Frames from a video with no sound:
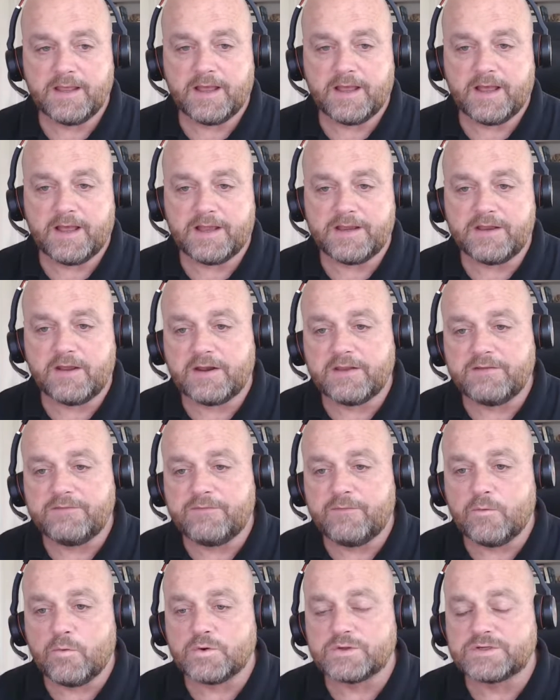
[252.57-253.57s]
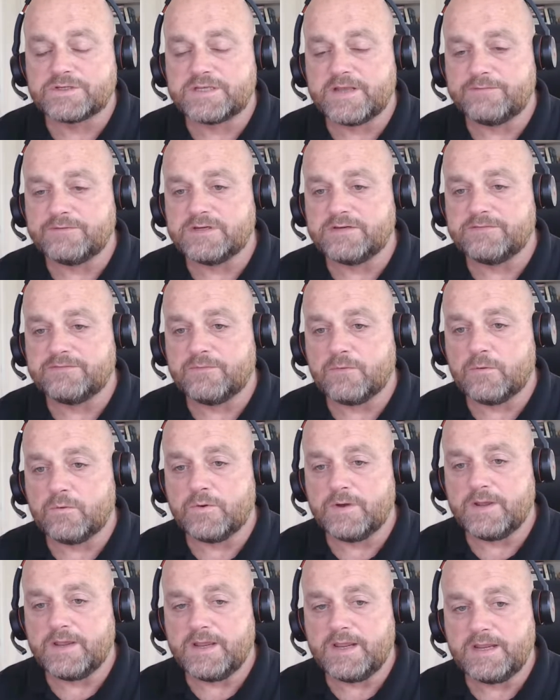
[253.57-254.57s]

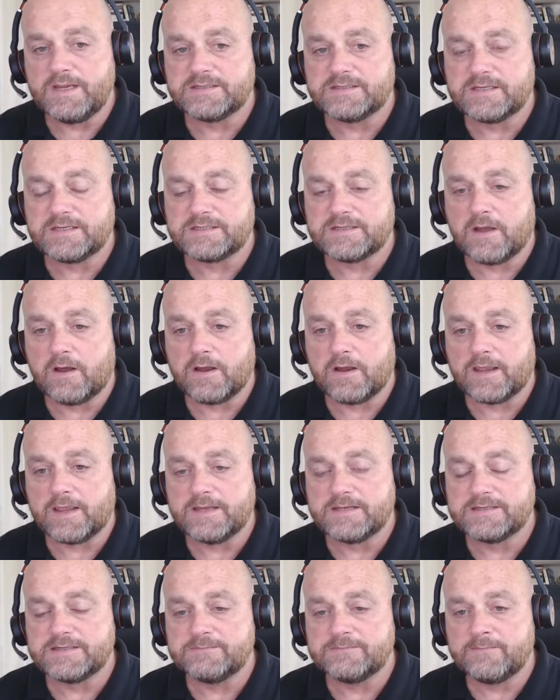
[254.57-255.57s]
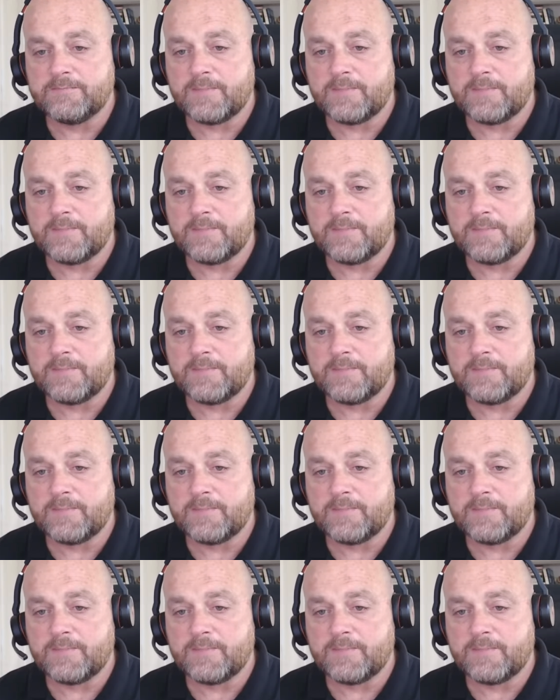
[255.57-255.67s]
94.74 is the target.